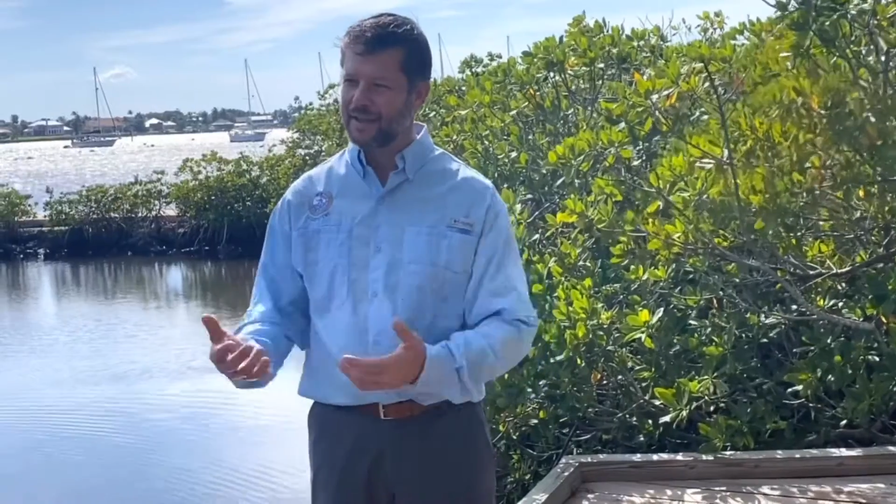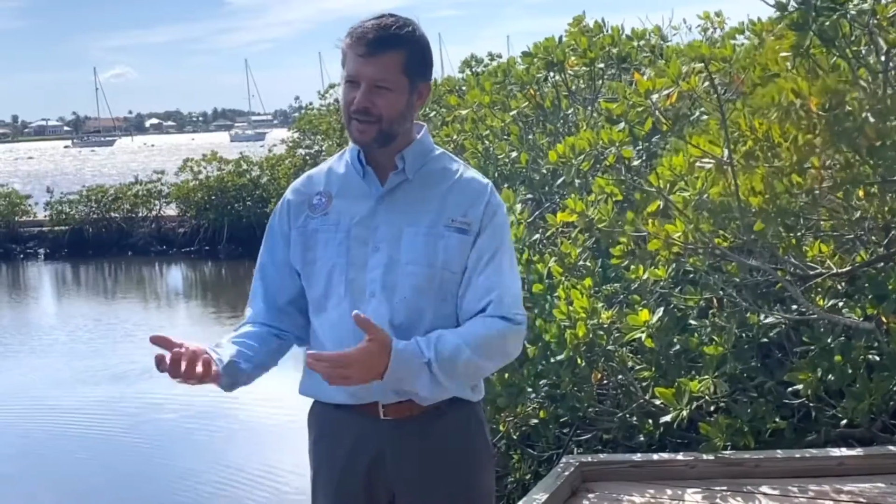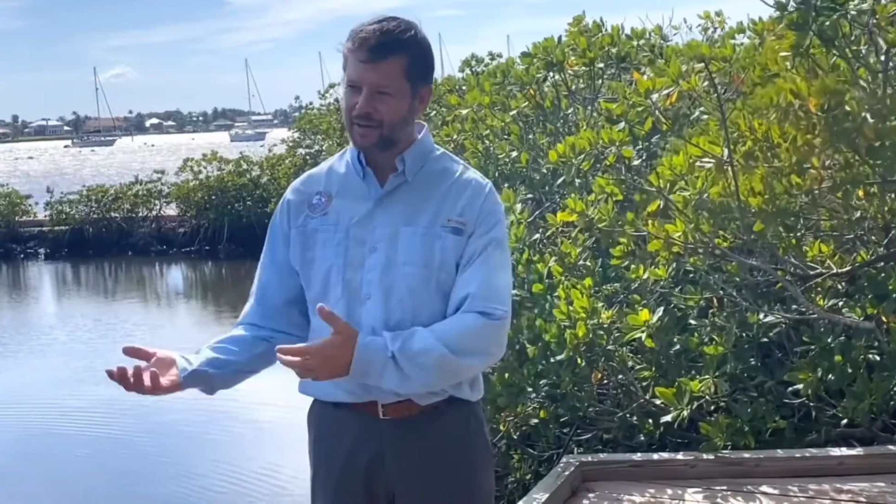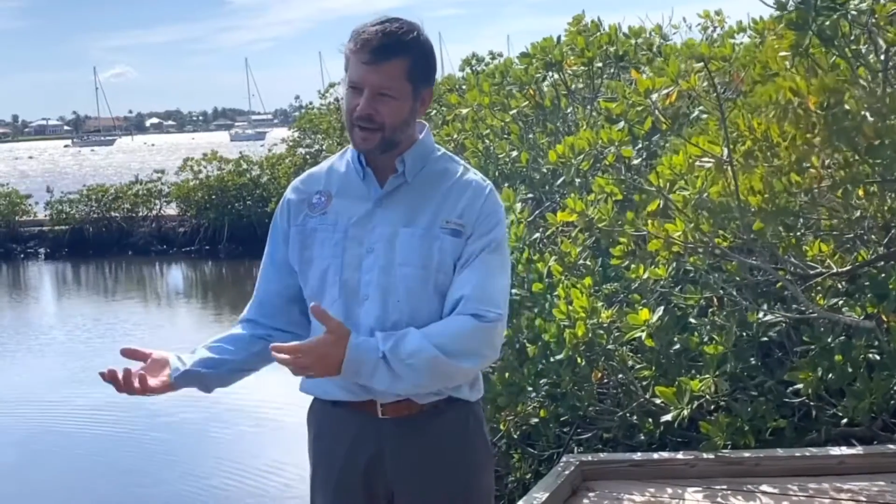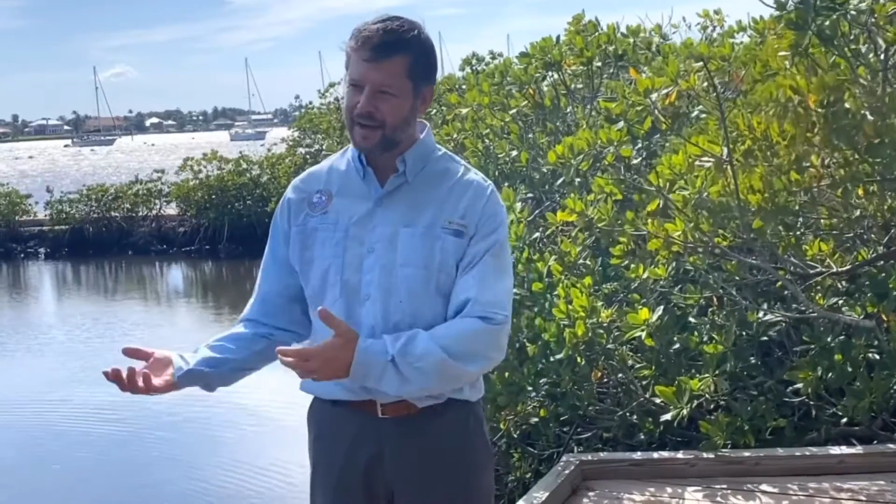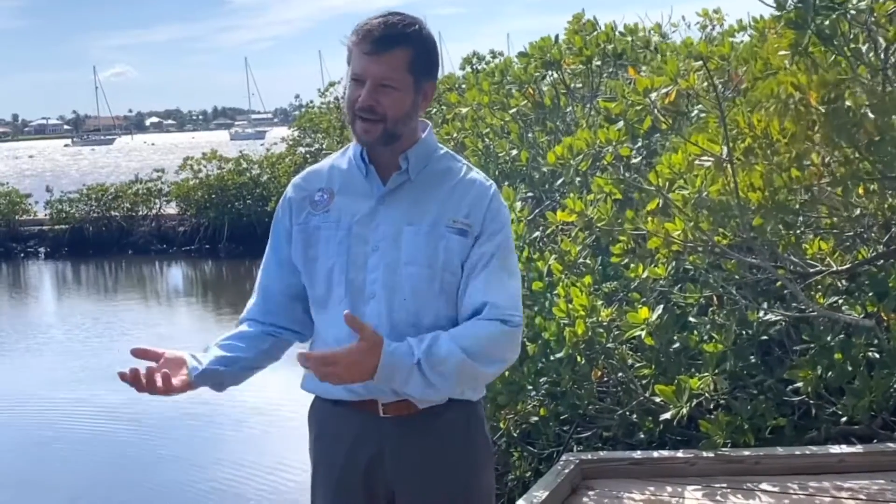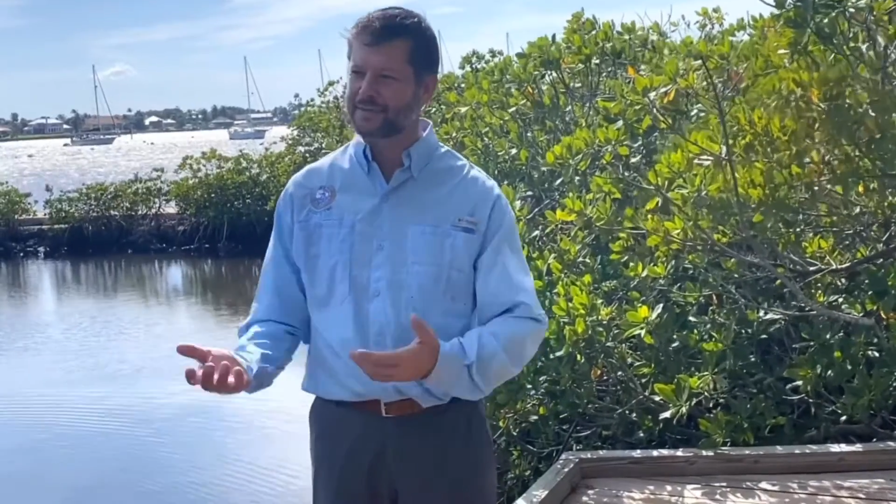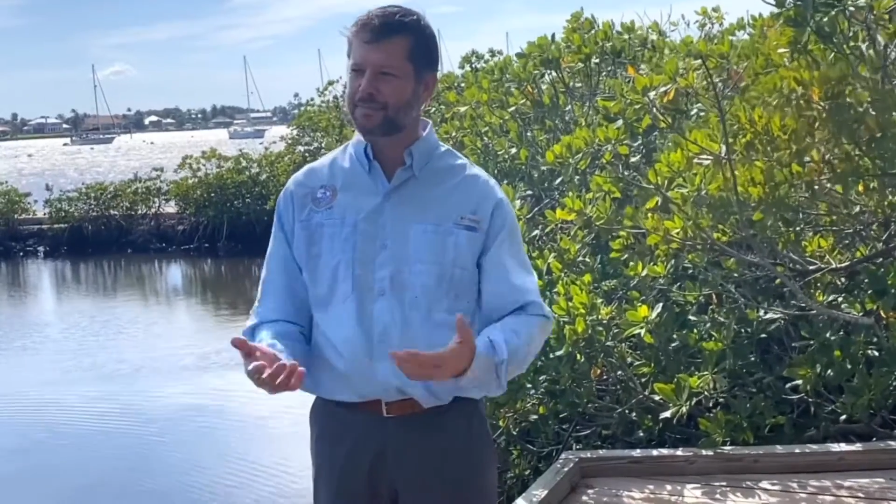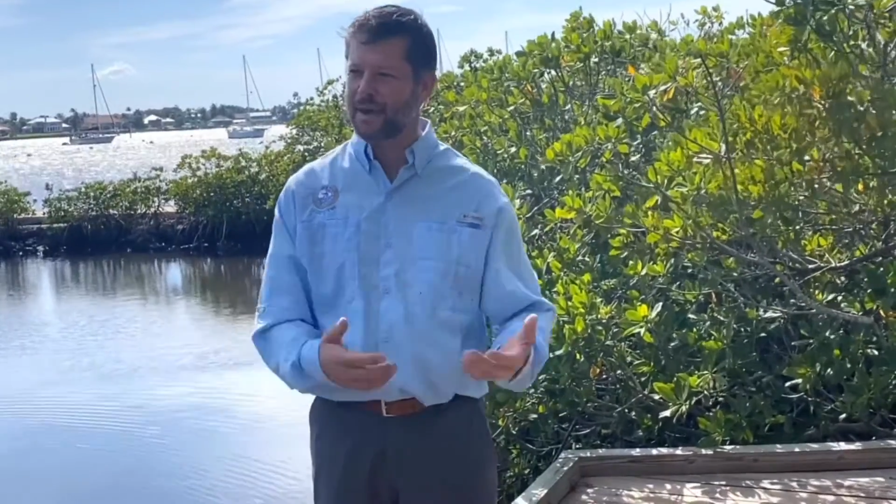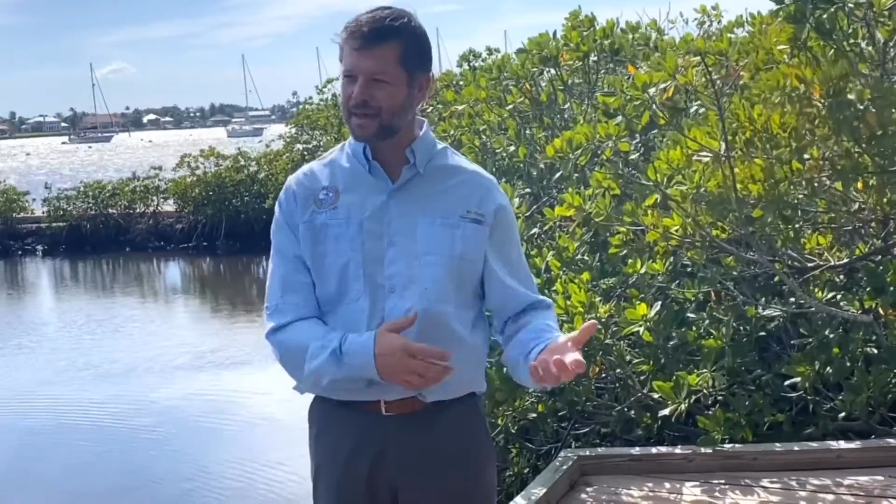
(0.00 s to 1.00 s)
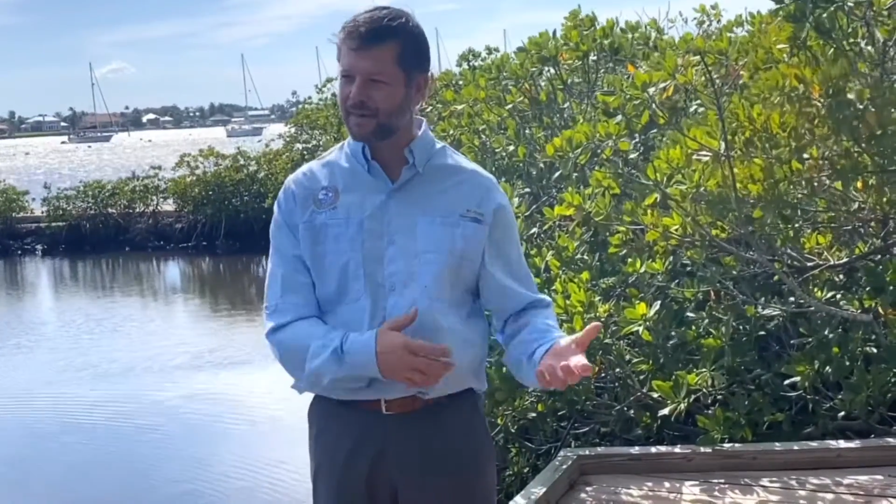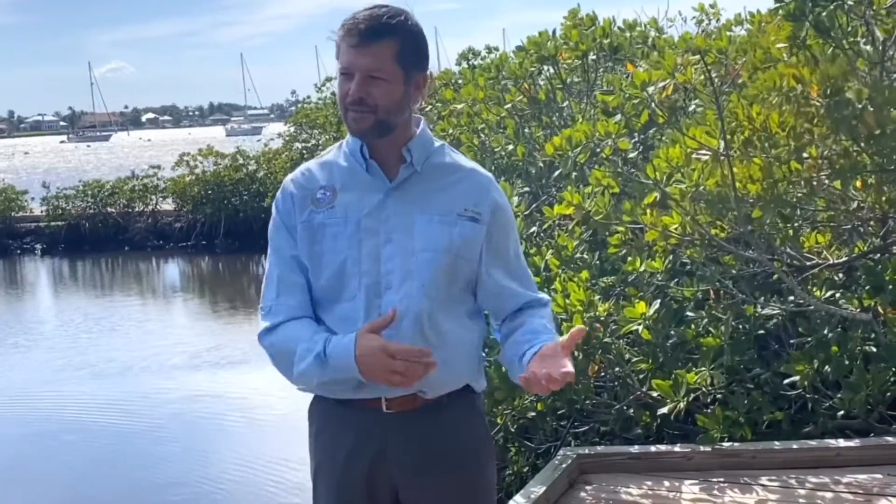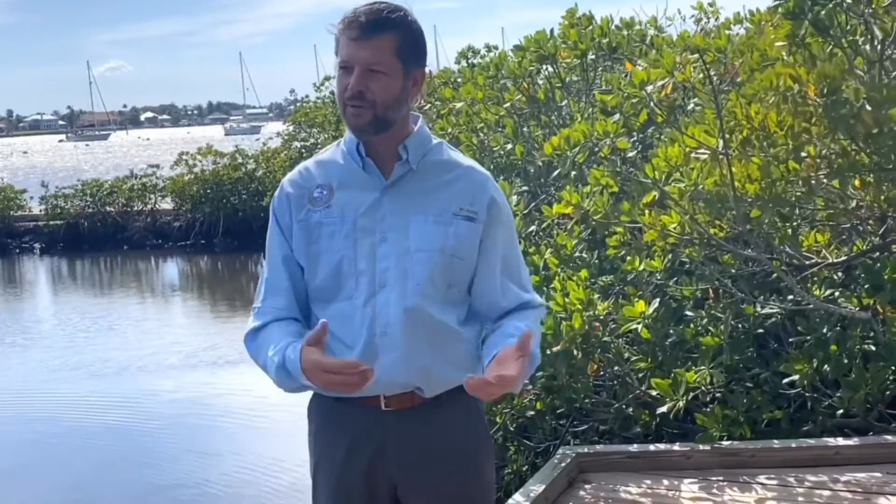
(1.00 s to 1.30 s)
interacts back and